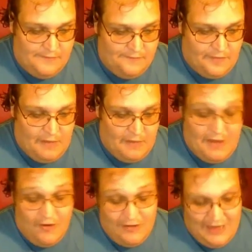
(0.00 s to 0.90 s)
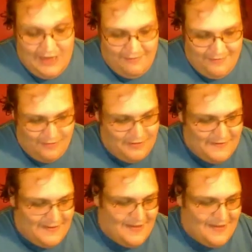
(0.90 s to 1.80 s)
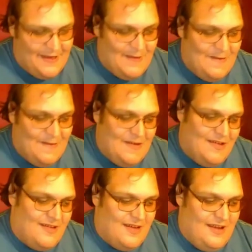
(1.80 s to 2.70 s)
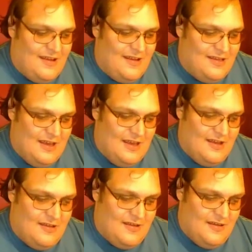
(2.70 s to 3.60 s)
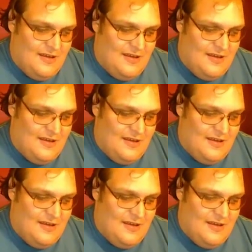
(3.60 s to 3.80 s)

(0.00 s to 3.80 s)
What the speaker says: my old laptop, I should say, decided that it was